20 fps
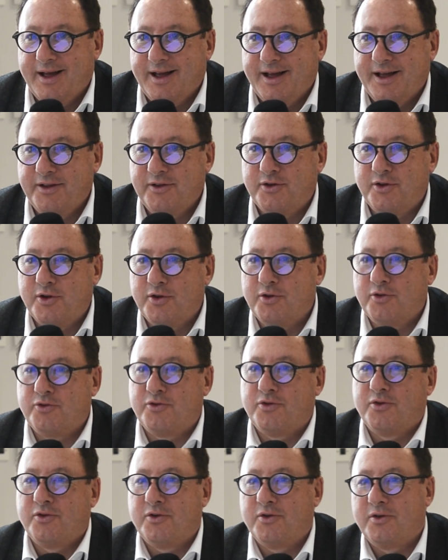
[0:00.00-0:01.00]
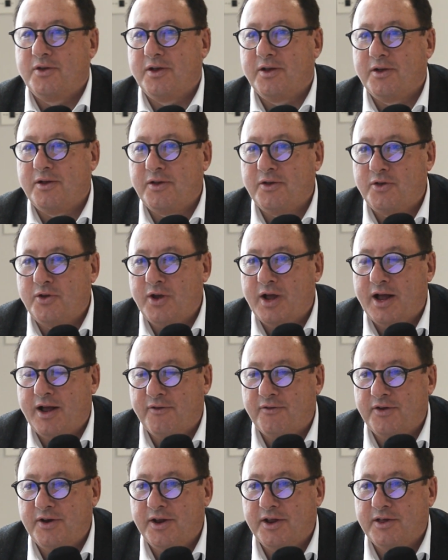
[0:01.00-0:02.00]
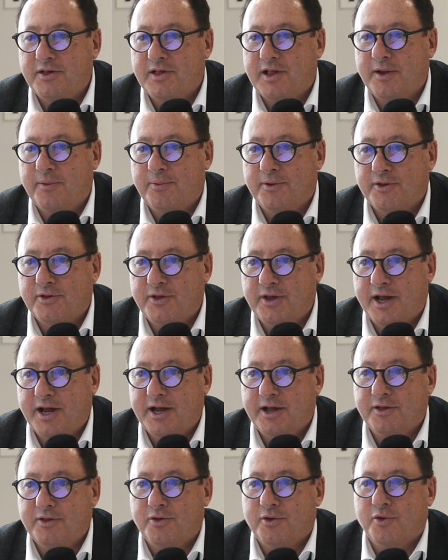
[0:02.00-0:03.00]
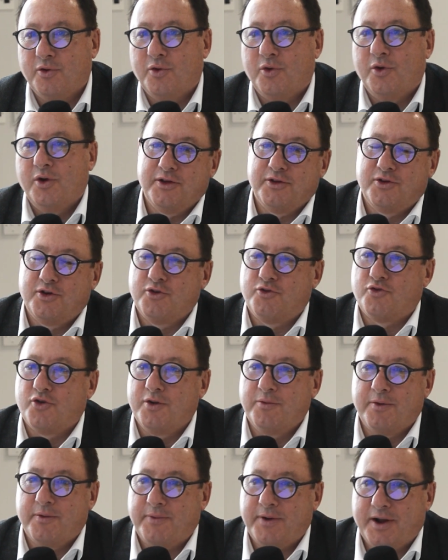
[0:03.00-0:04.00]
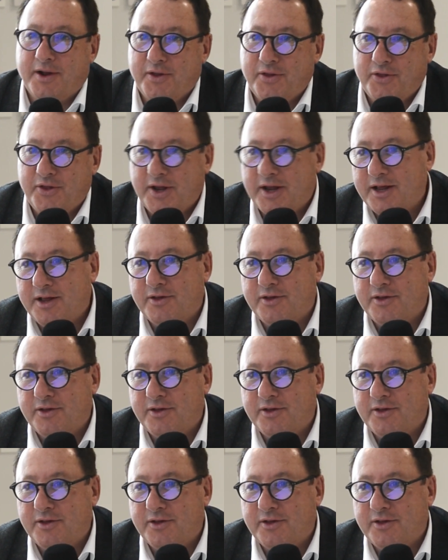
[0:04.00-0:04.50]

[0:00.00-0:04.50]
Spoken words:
And do you have any sleepless nights, or do you dream about things?